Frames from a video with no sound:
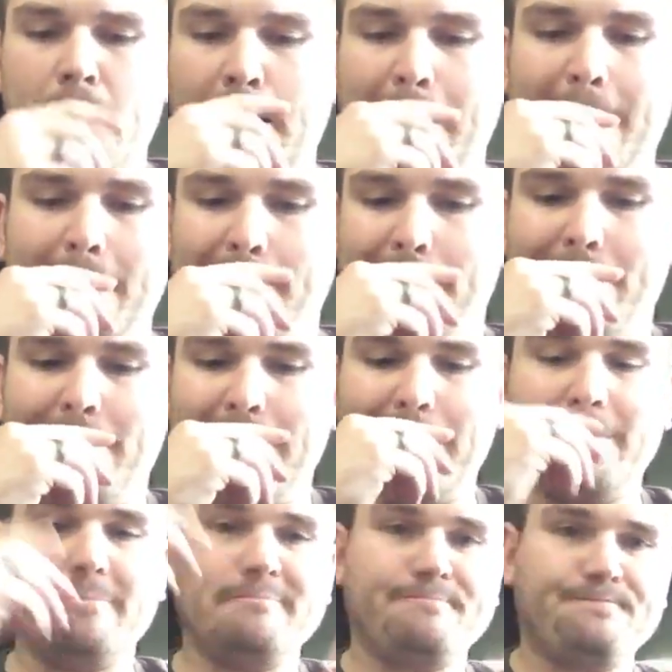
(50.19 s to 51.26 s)
Um,
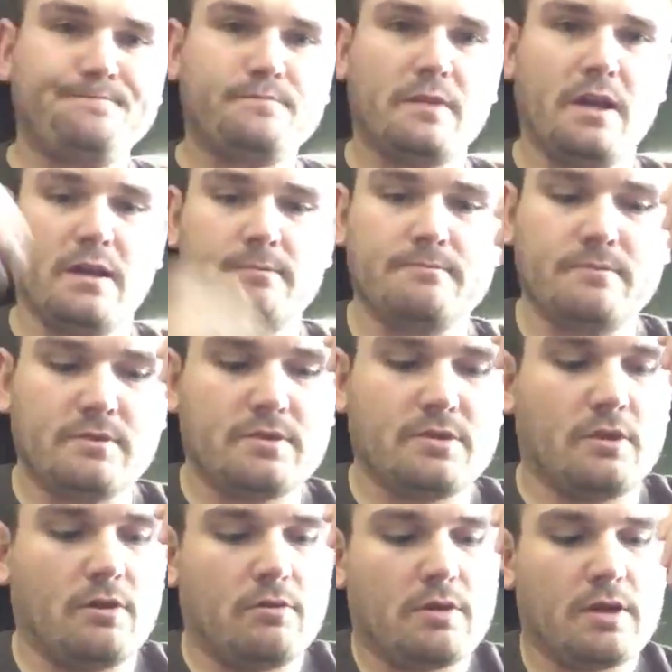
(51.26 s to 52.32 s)
but, yeah,
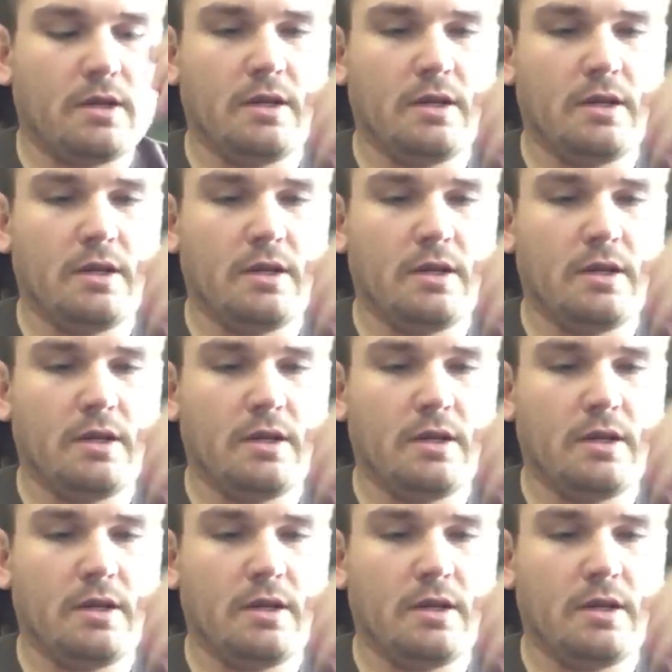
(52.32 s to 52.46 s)
so